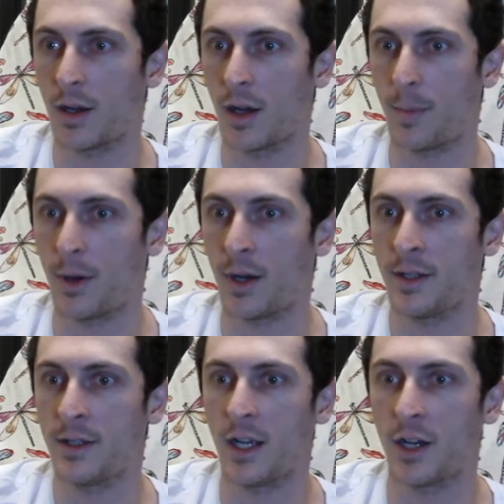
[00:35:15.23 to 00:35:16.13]

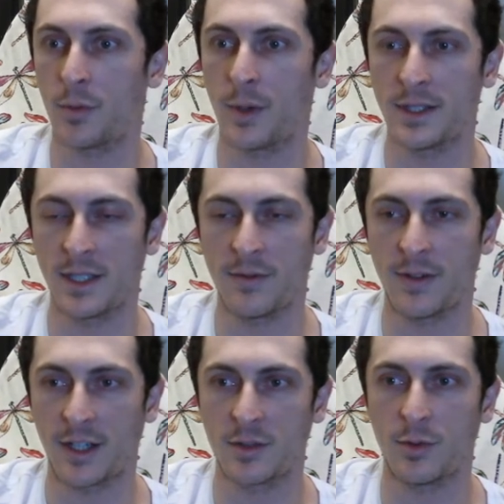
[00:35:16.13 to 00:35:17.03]
upon the otherwise
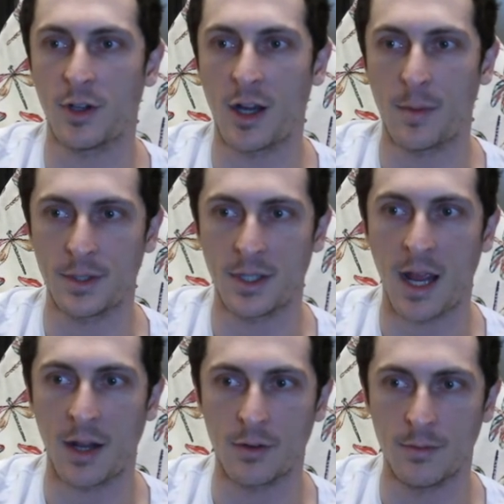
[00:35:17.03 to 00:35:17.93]
inflexible opposite
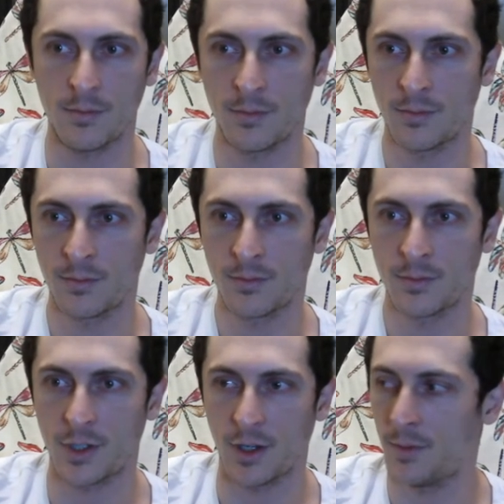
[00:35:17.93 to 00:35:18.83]
angle.
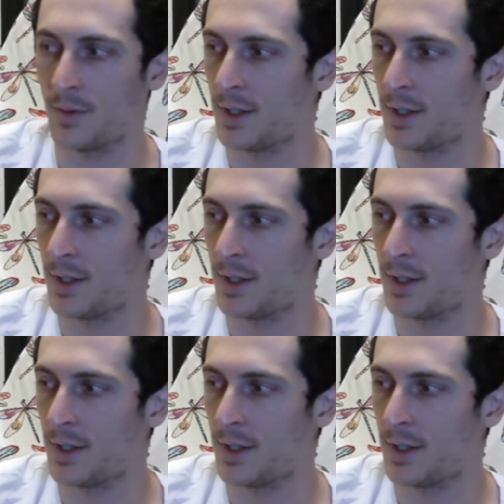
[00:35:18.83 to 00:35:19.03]
So